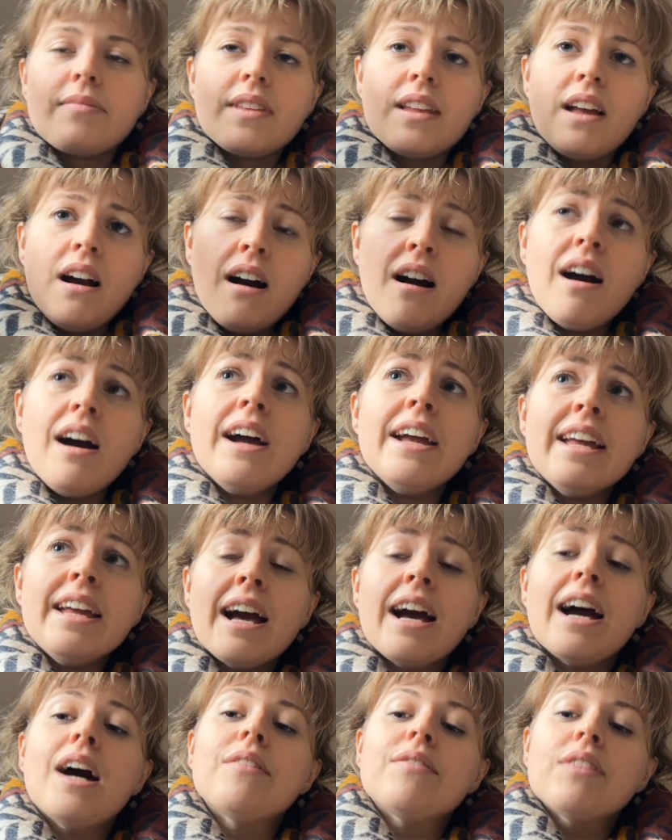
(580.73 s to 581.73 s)
I
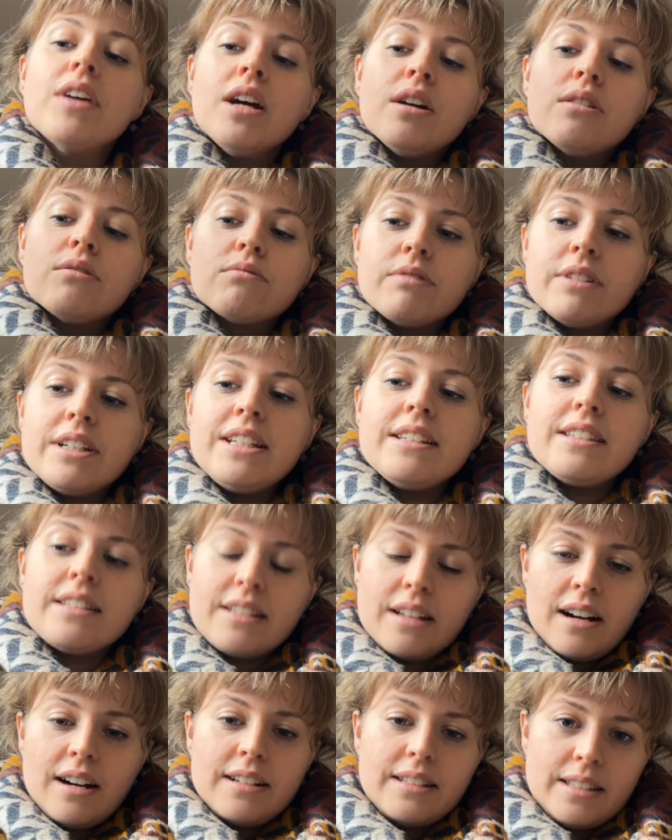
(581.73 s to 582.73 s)
have
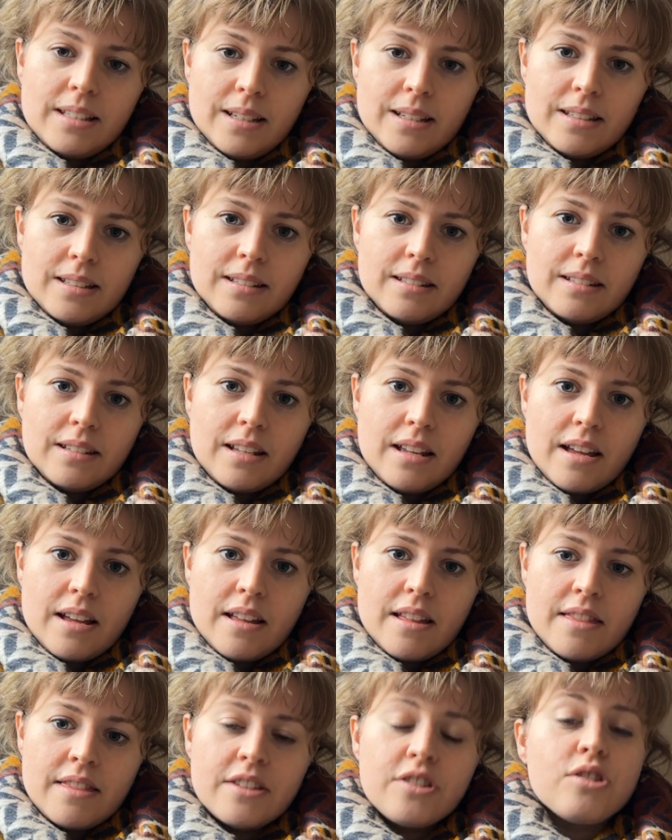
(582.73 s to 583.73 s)
restarted
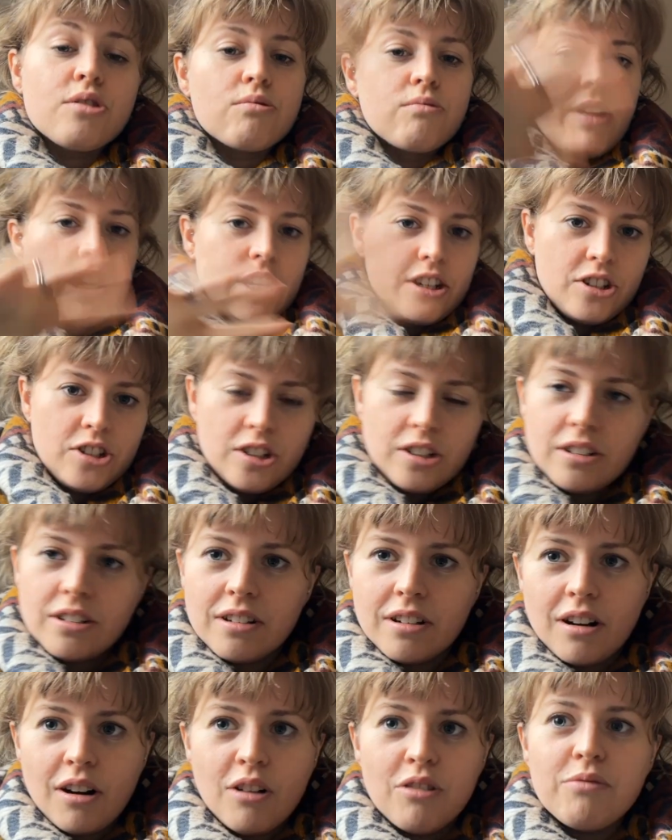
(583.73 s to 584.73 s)
the direction
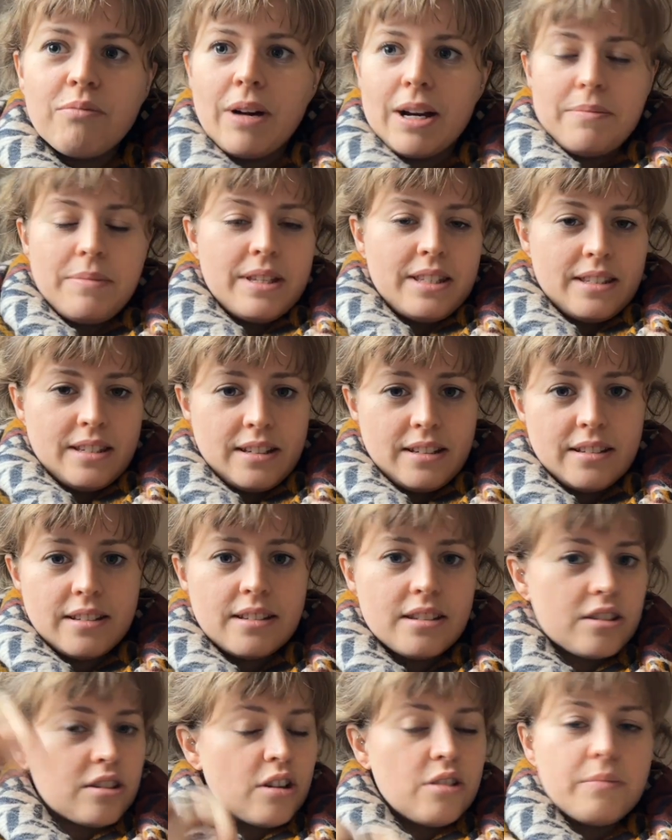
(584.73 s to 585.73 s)
of my business
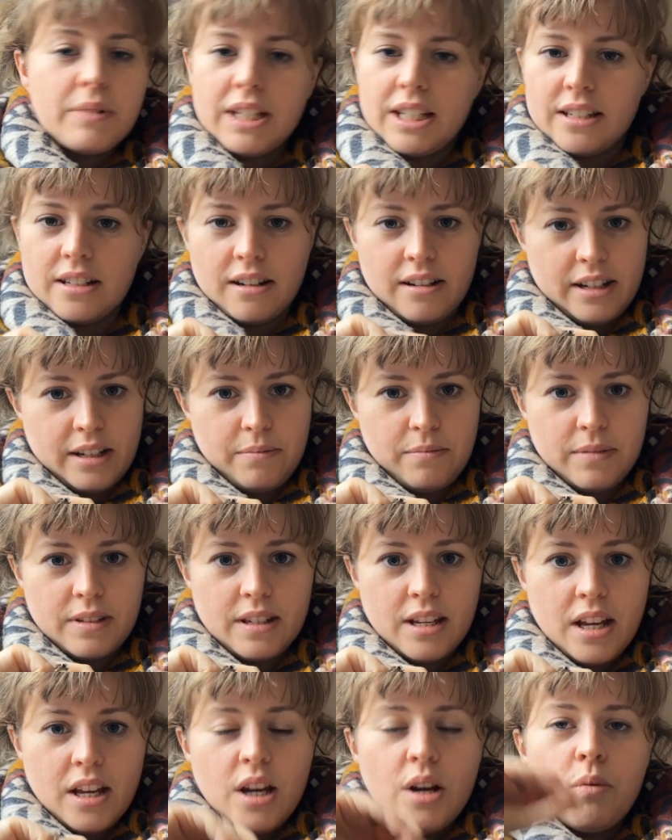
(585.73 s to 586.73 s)
so many times
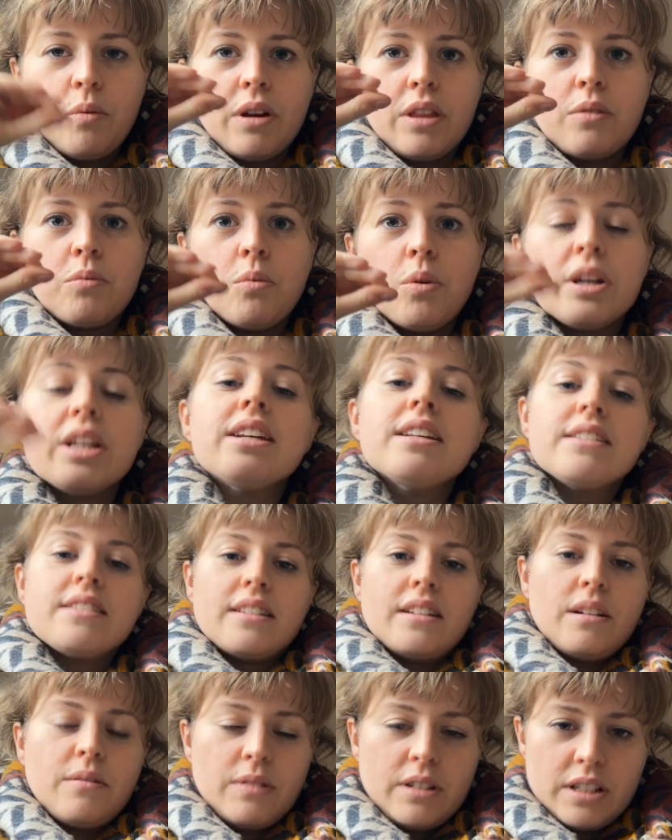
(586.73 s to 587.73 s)
with what it is
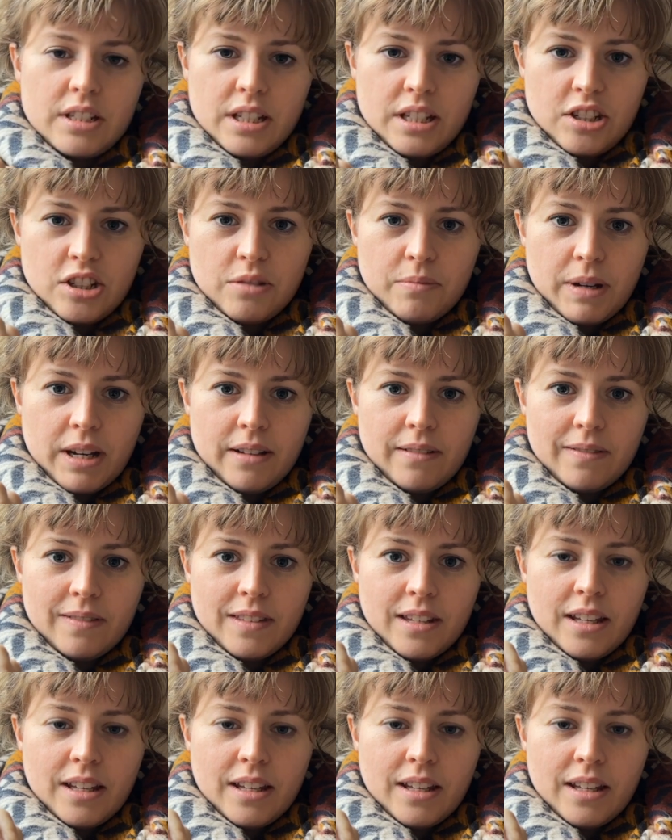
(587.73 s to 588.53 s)
that I want to teach about.